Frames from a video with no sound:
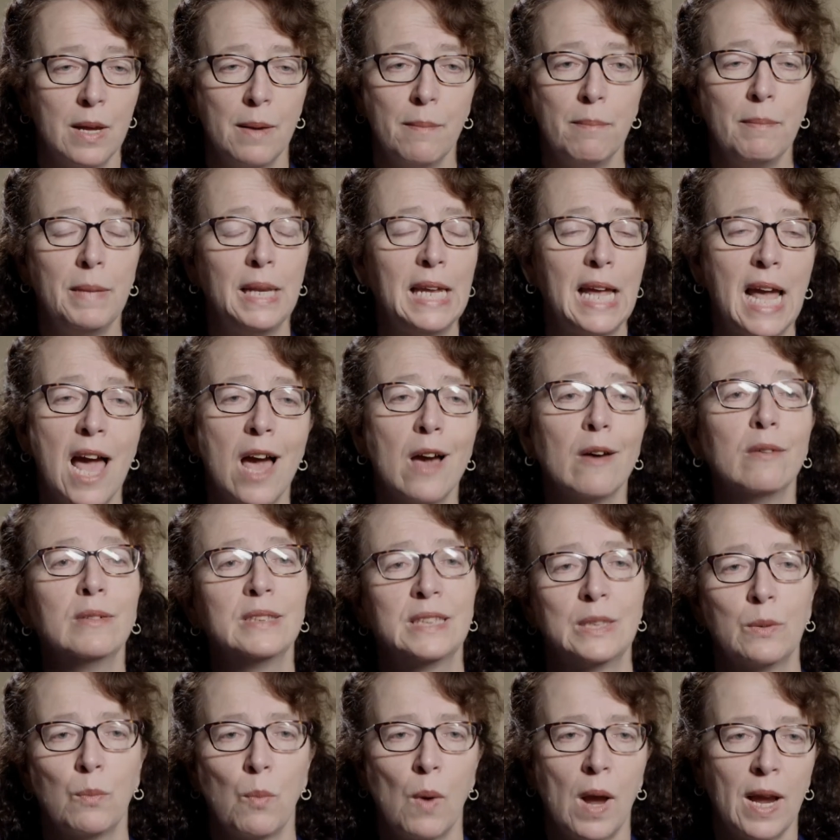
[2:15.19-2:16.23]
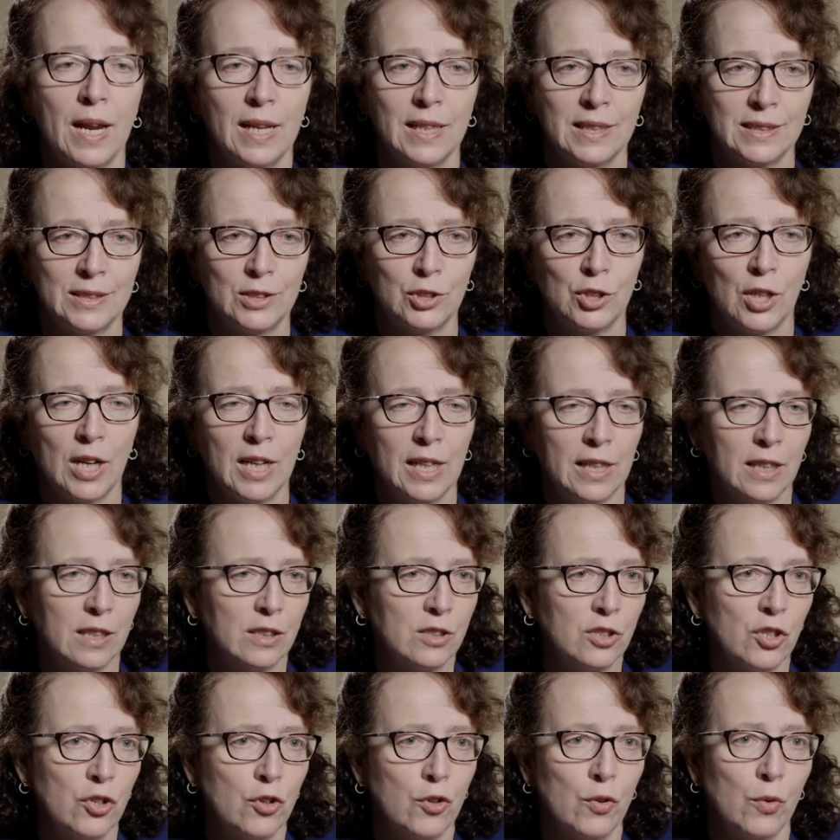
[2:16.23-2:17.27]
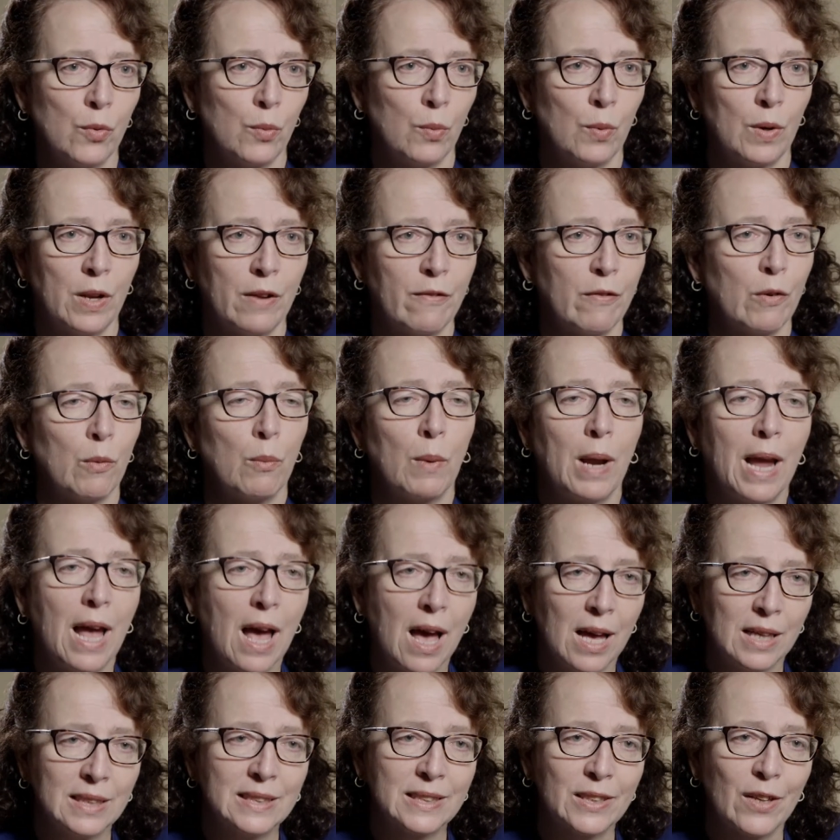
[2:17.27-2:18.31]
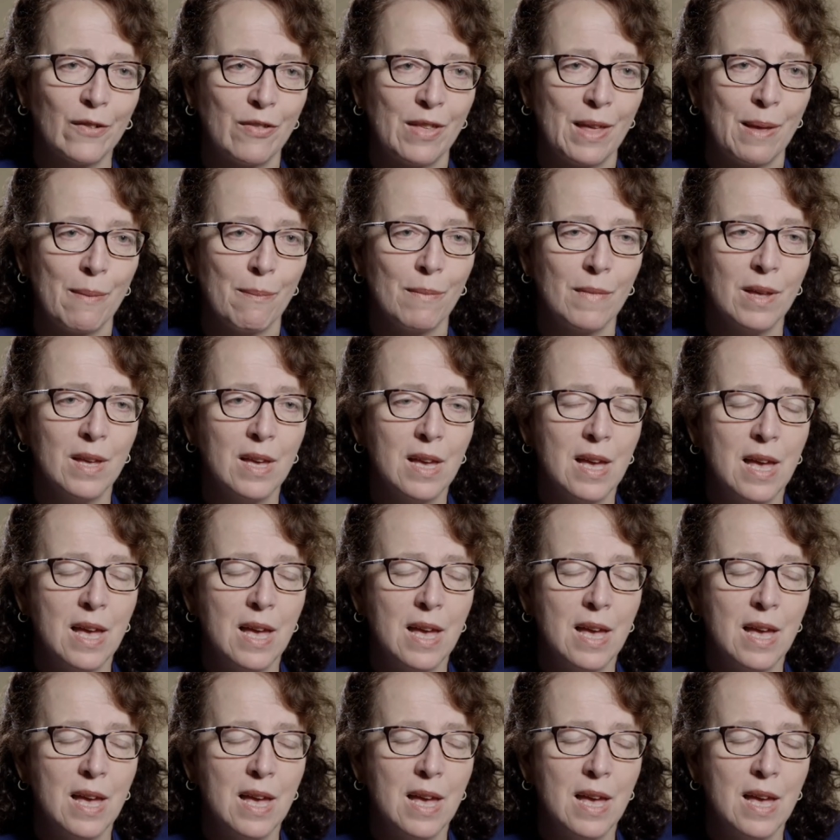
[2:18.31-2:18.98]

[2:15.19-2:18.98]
many hours away in Australia to do whatever we ask of them.